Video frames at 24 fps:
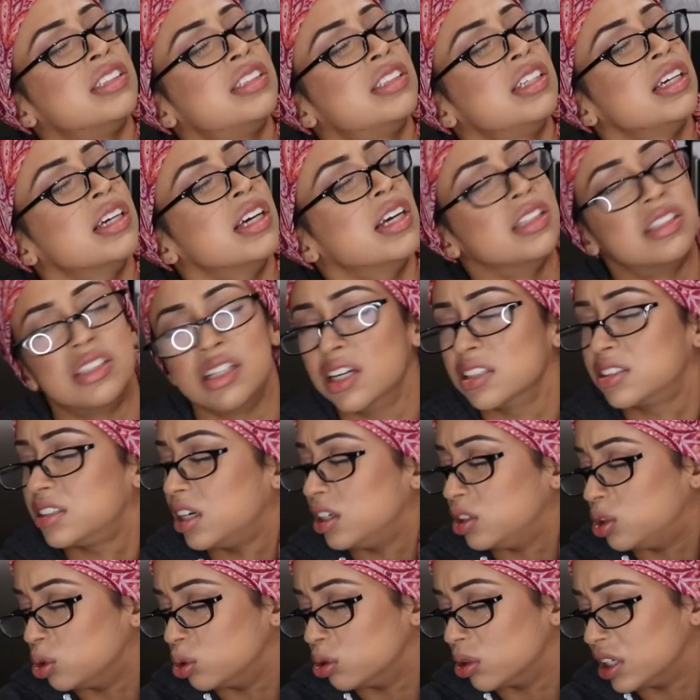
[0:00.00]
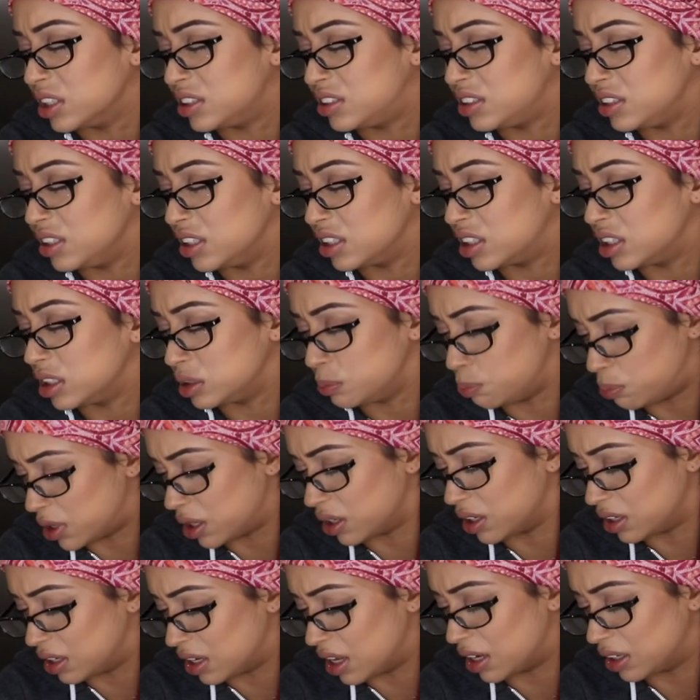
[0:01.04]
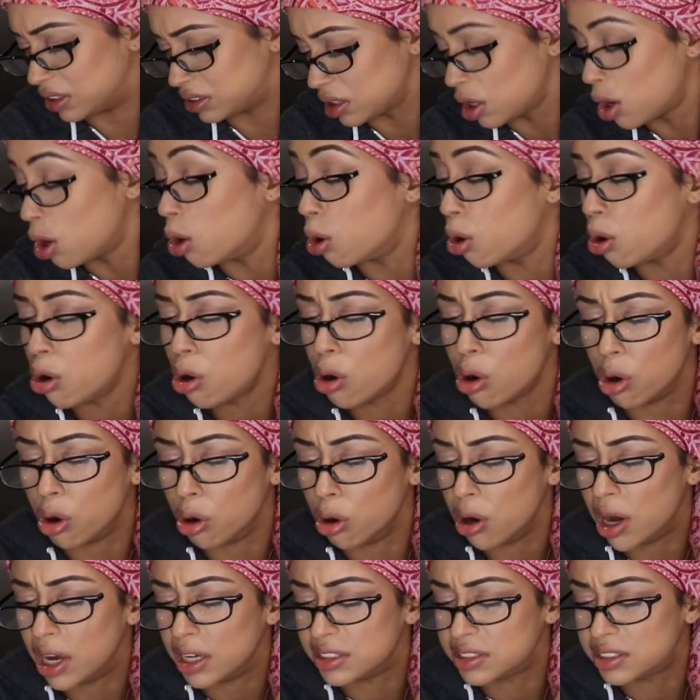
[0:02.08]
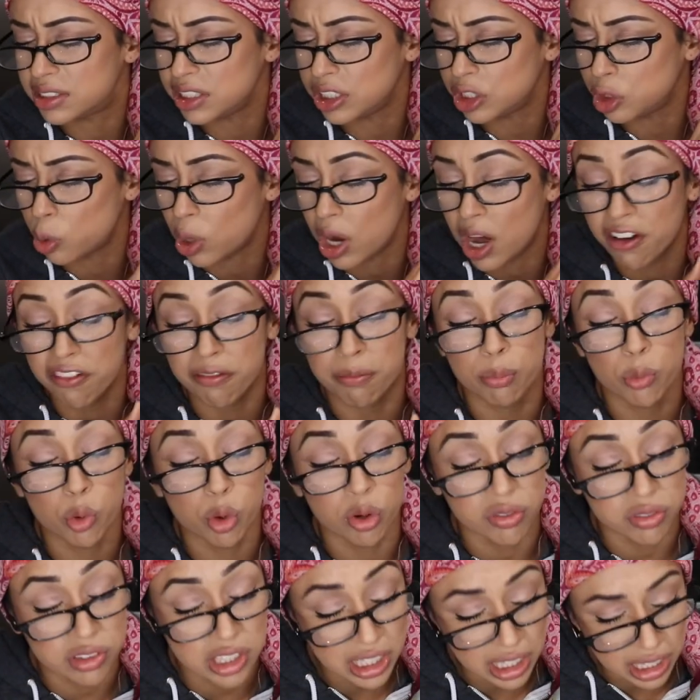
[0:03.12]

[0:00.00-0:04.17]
see it. Yes, I do. I see it. It's very nice. Oh, I see you have moved